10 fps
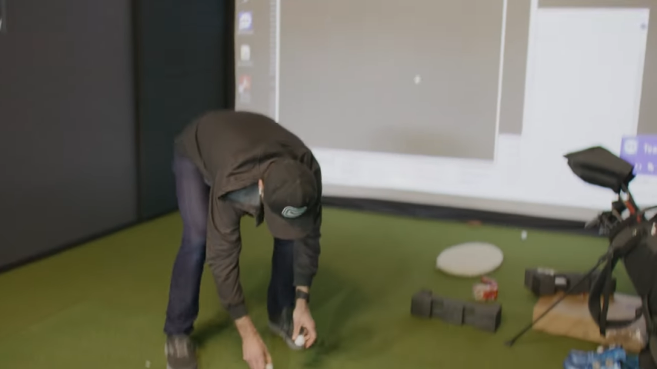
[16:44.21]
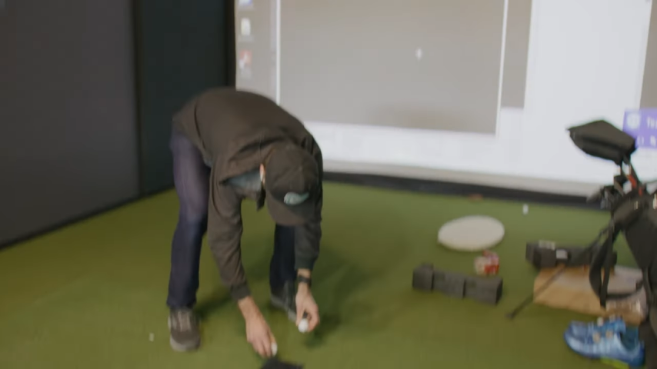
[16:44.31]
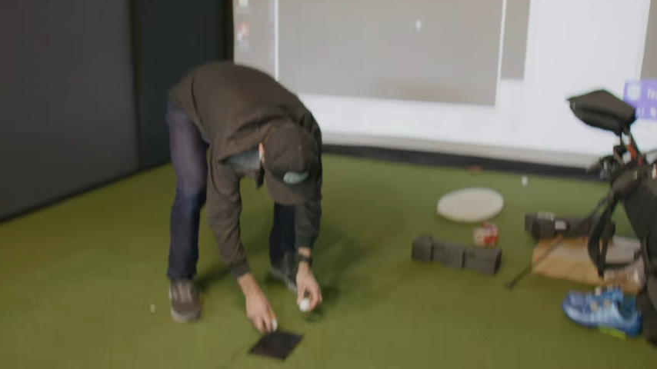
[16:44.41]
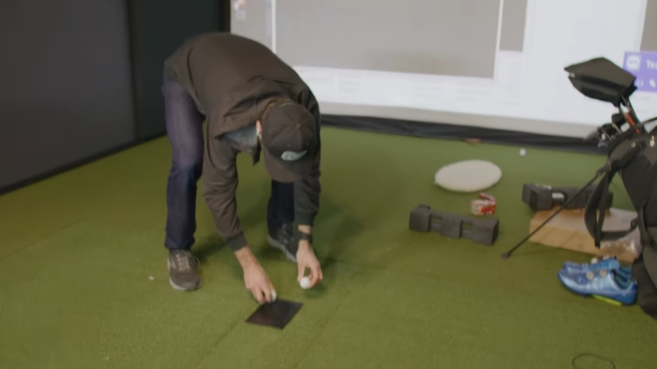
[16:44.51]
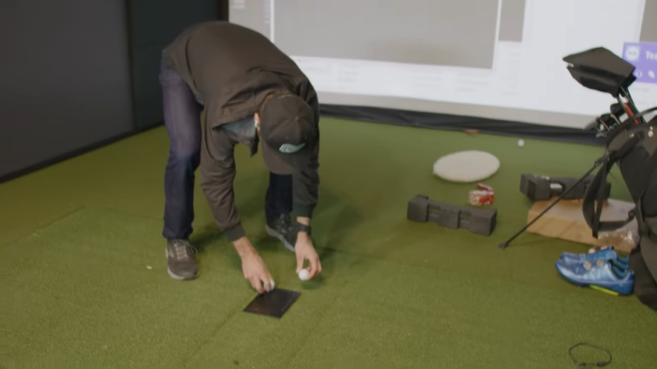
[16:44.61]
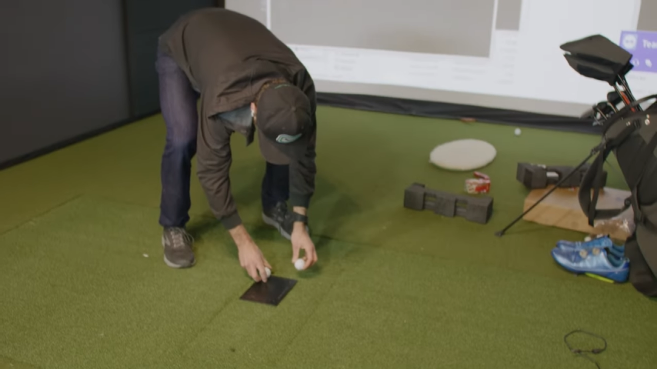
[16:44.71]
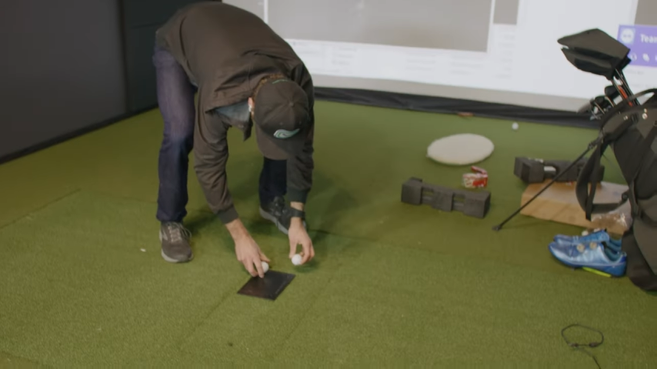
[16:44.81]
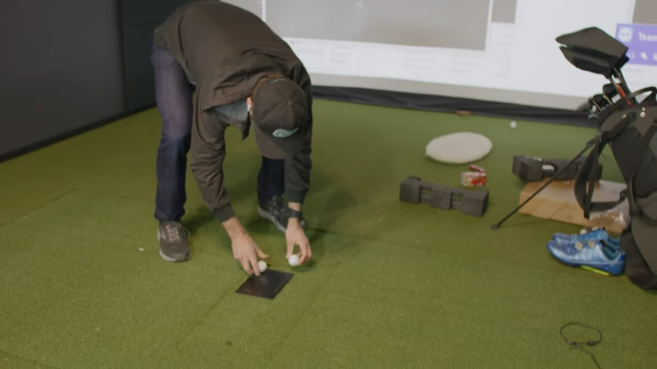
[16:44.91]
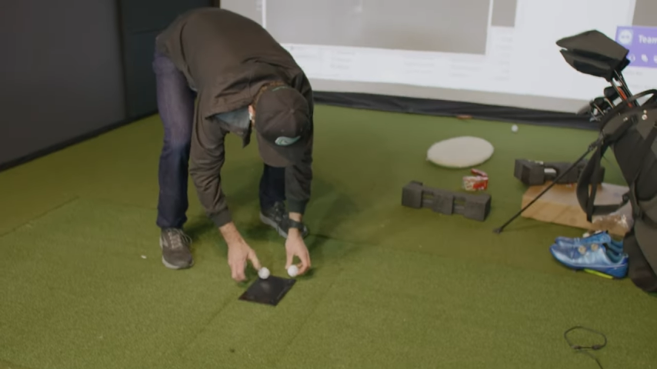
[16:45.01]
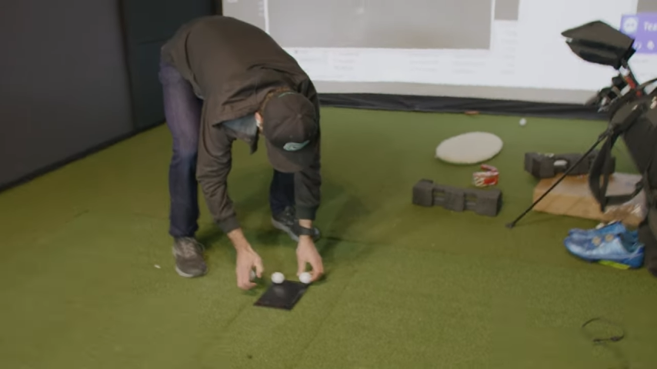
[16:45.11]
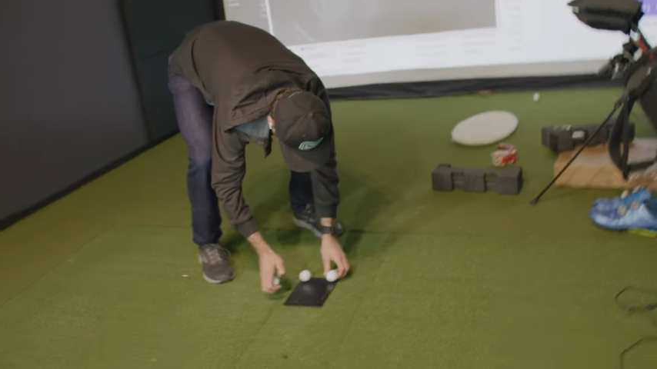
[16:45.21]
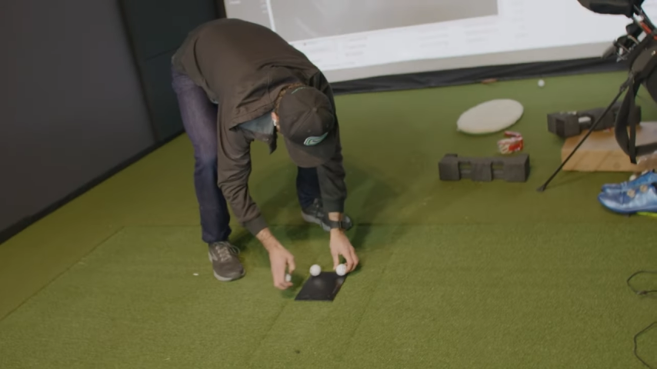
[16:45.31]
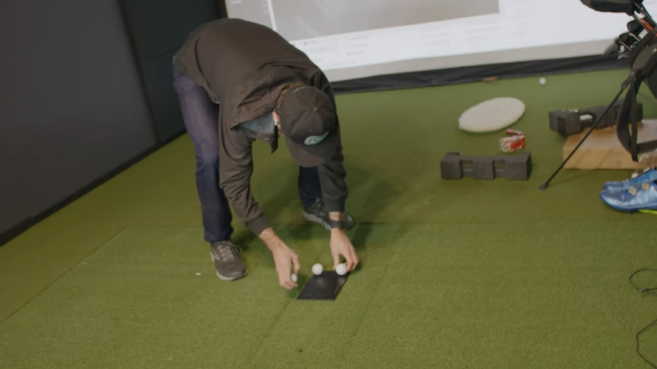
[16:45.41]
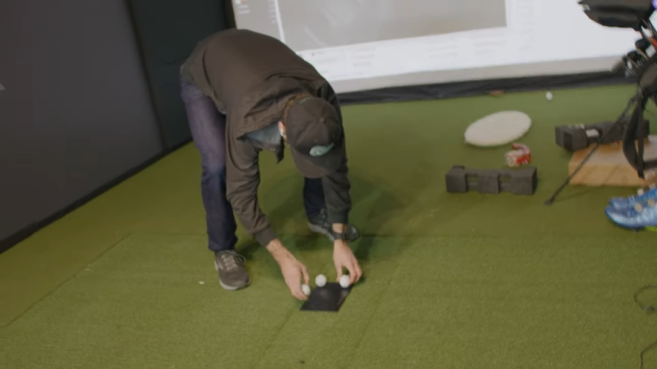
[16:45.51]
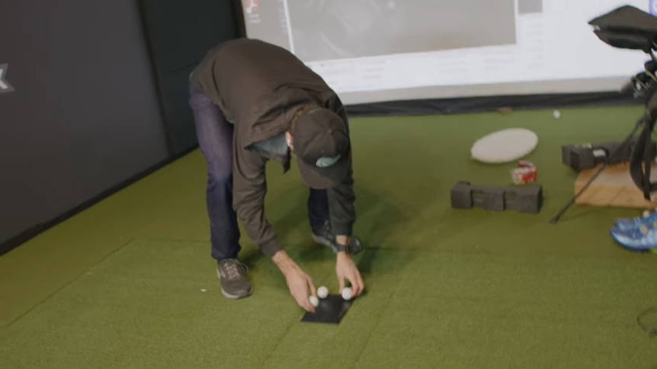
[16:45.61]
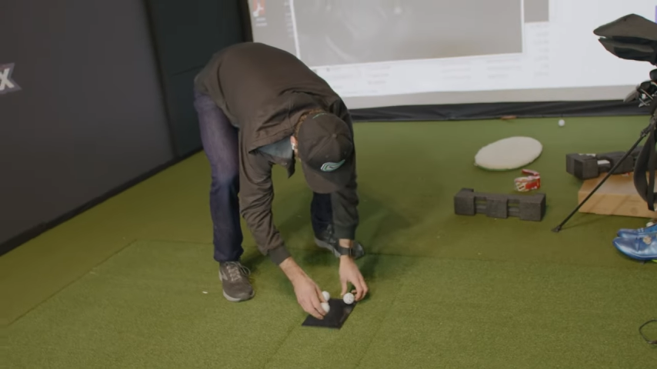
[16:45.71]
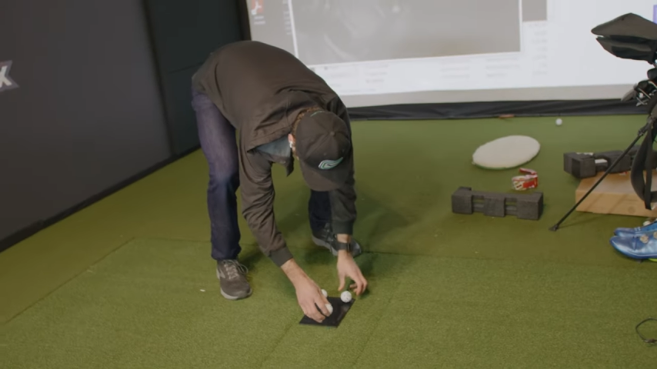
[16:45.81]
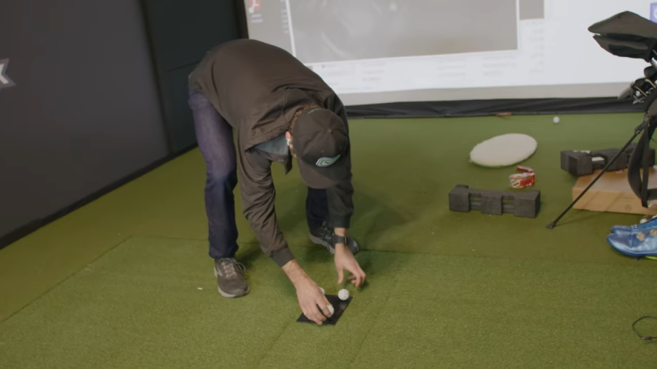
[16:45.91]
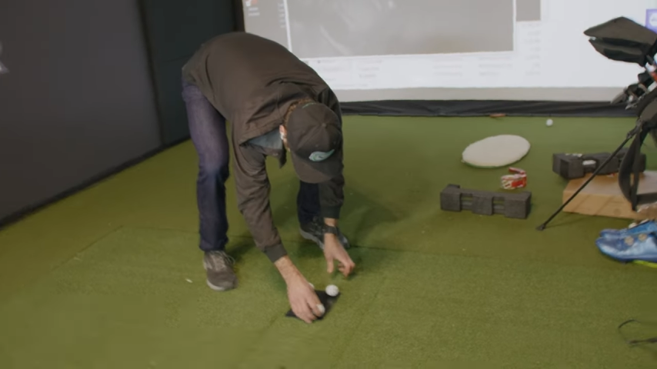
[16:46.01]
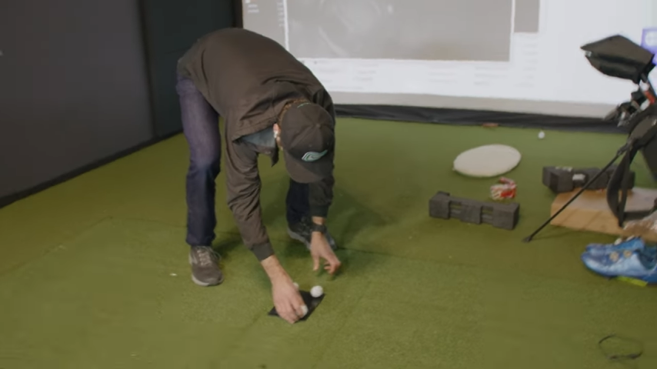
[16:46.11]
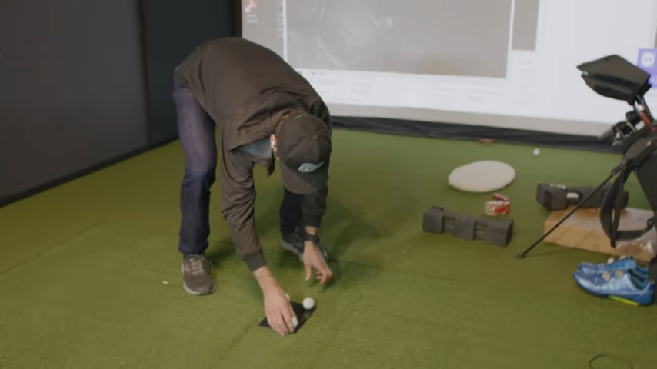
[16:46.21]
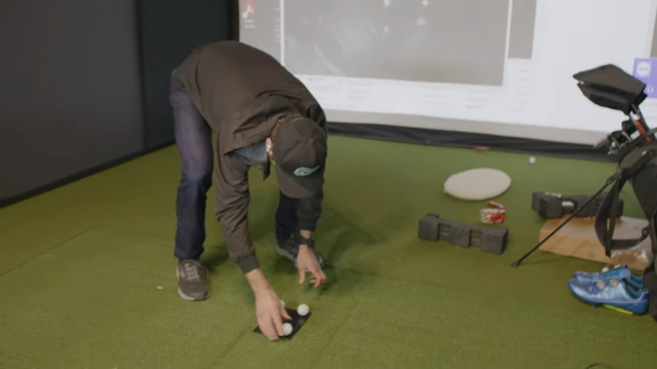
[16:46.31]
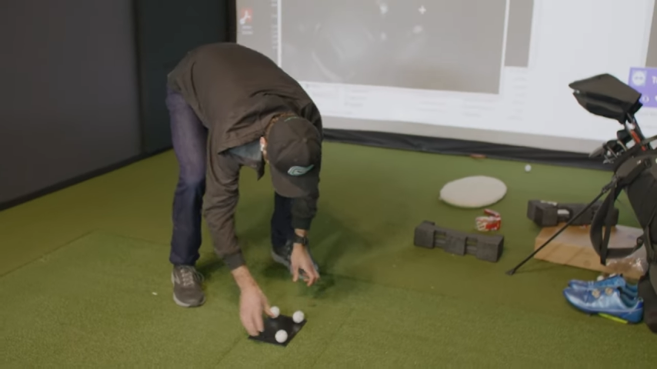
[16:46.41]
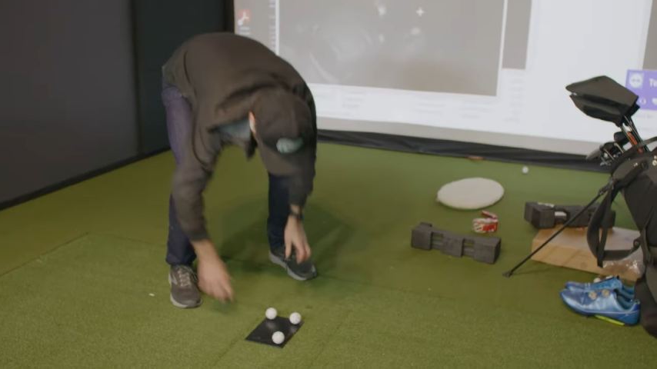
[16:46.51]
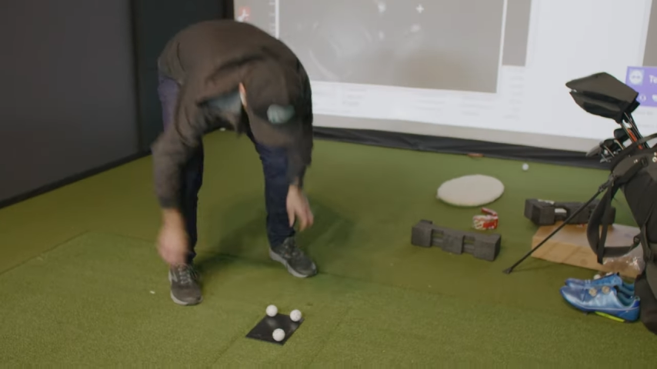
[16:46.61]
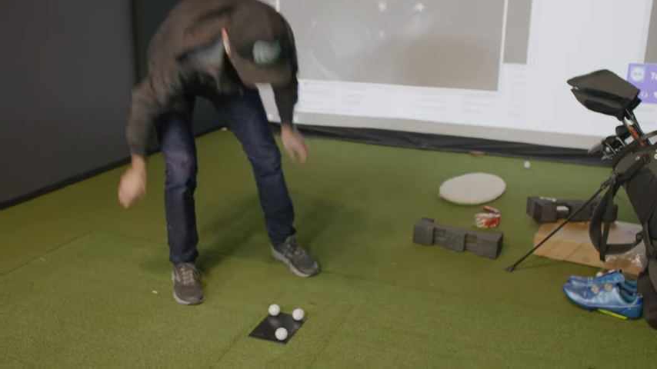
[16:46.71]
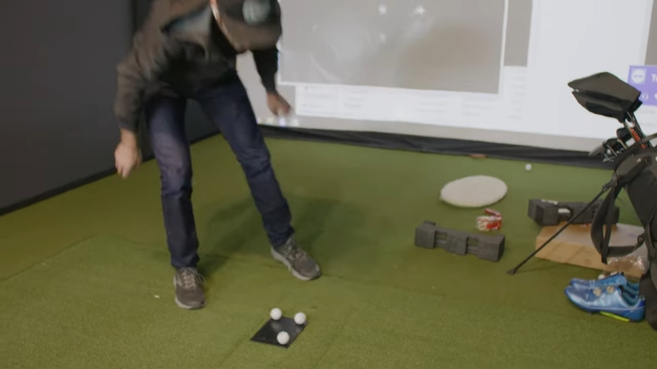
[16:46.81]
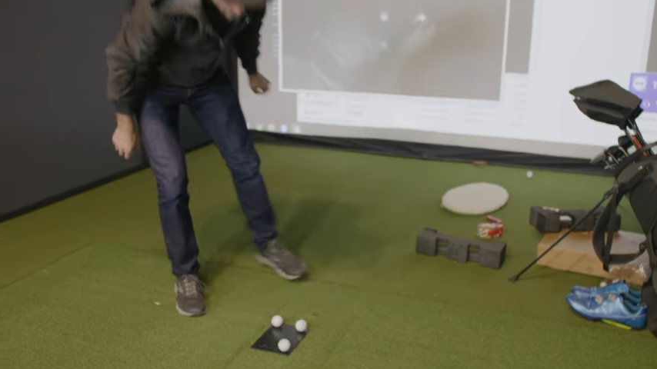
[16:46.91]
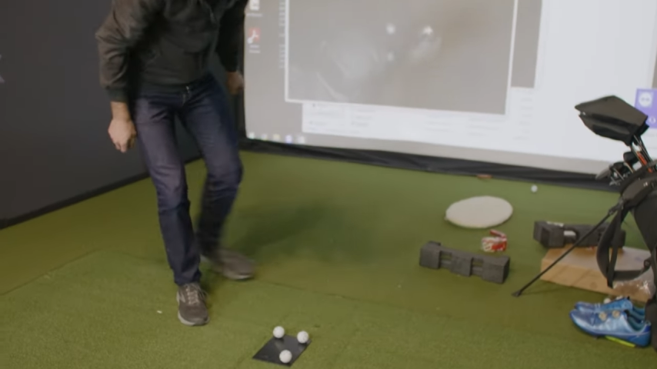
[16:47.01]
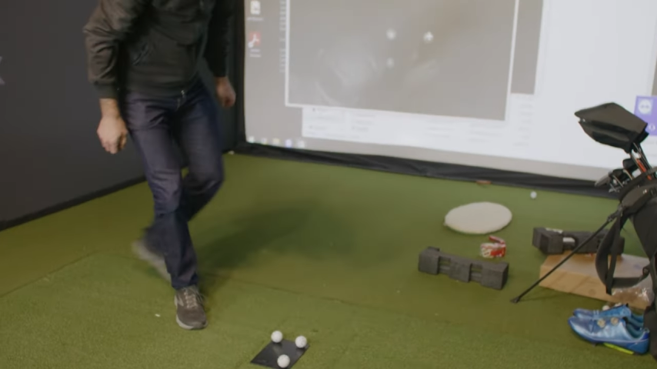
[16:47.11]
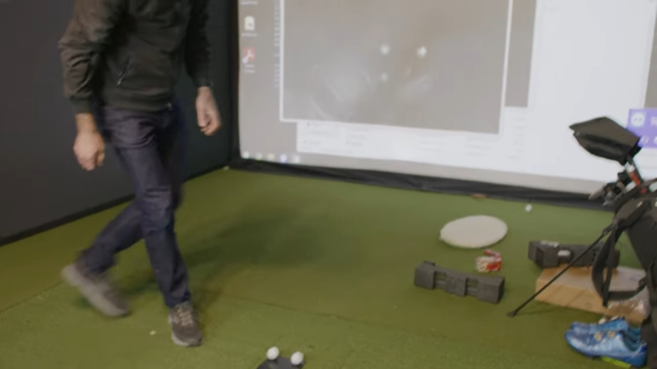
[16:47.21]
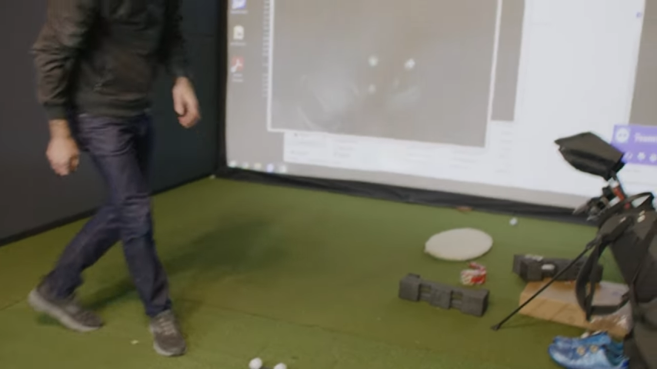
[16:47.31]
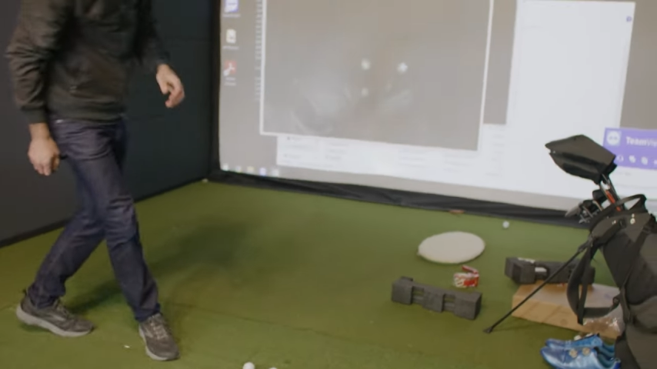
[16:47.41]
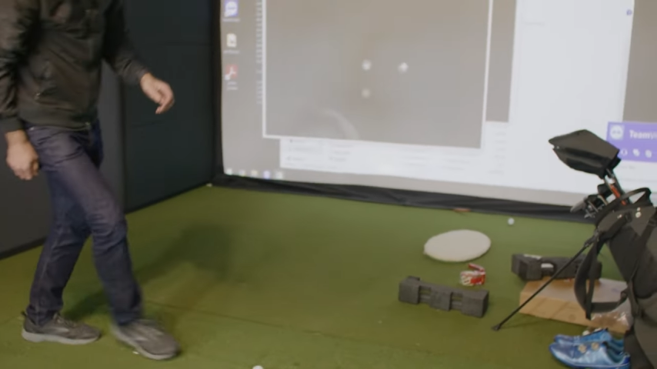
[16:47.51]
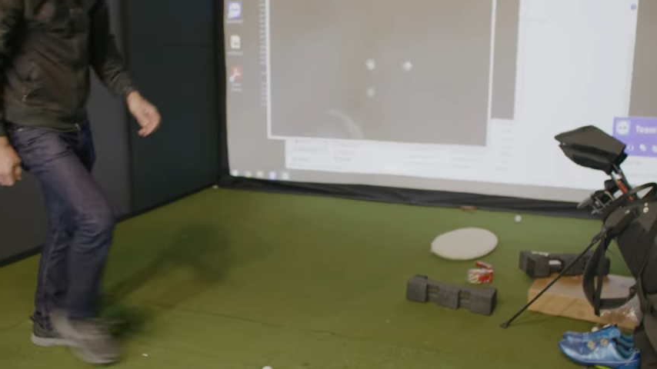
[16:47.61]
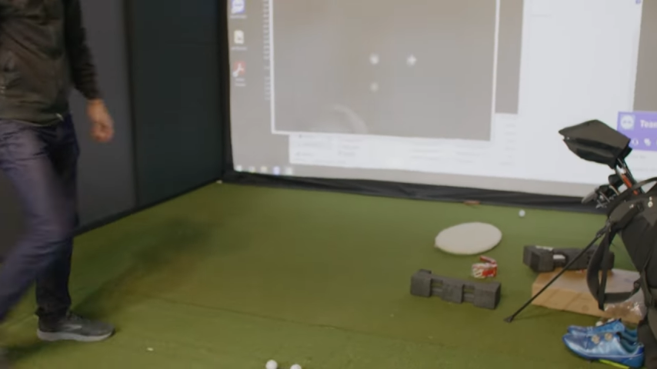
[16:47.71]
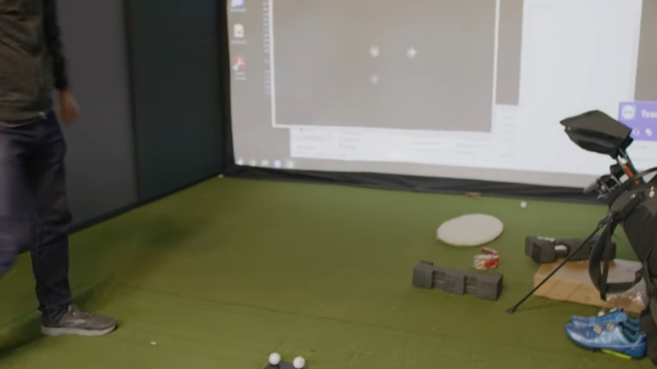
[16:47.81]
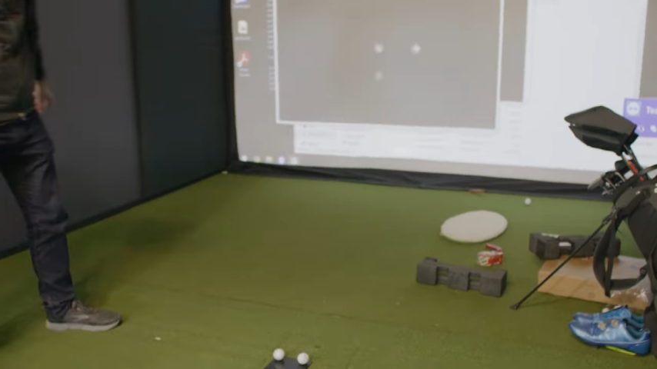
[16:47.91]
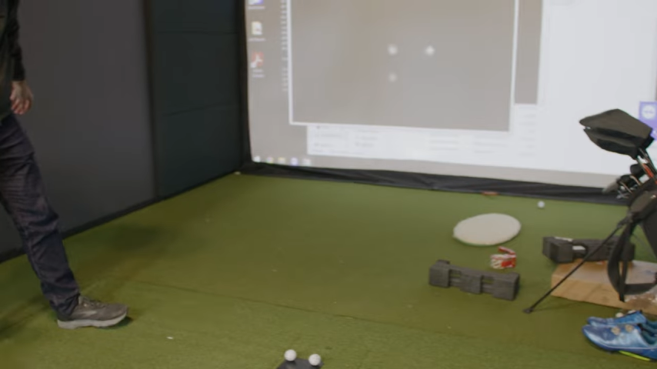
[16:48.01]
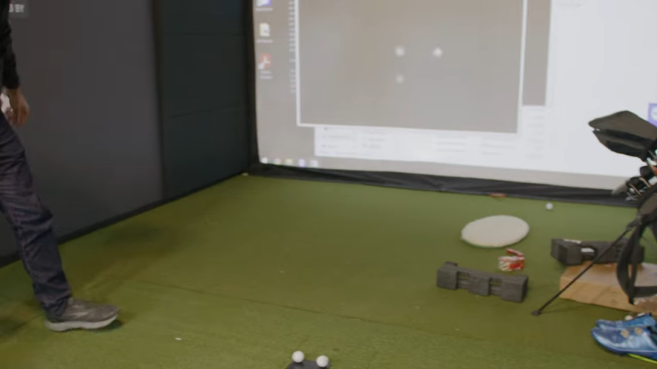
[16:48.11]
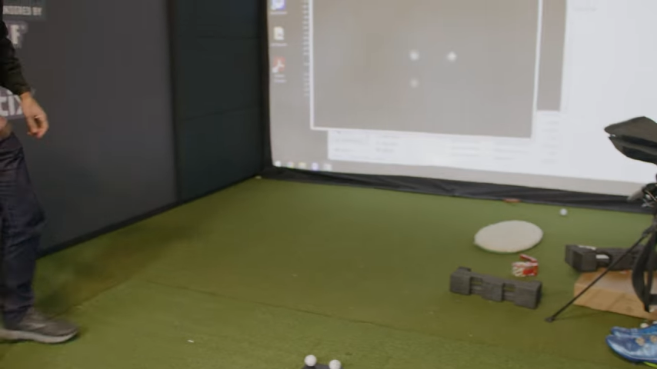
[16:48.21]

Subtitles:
No face is visible, so there are no lips to read.